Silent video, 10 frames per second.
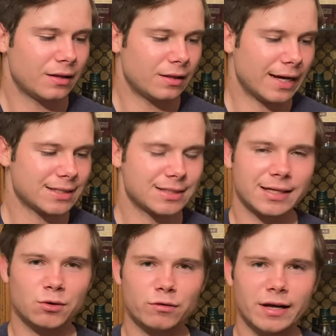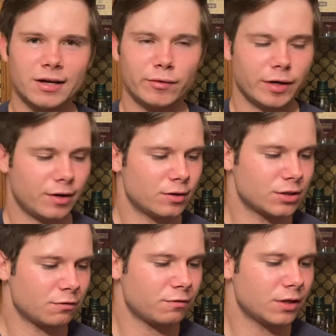last thing to evaluate here is
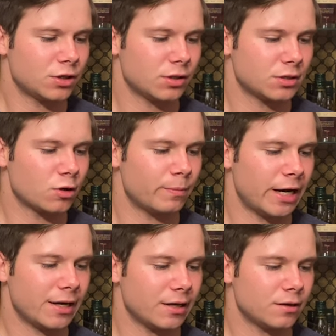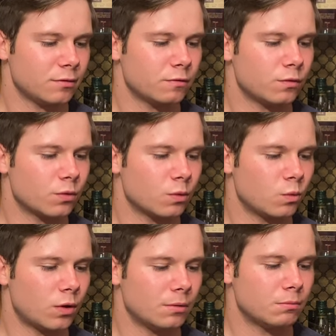the finish. Let's go back in for
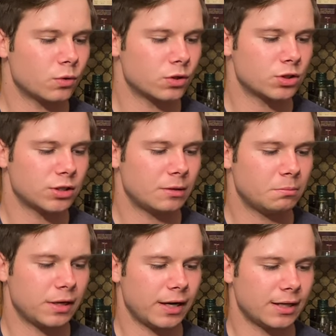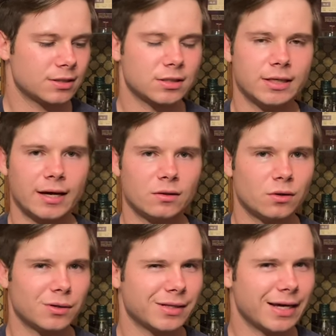one more sip and see how
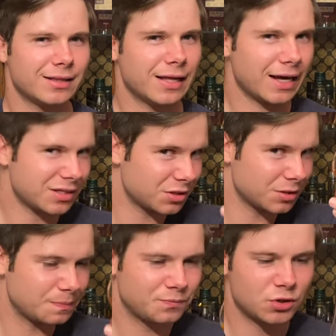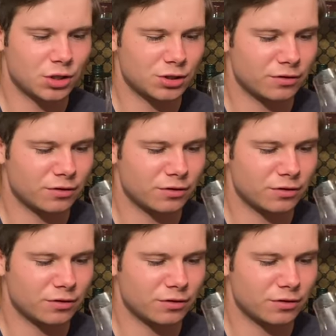long that lasts. Cheers,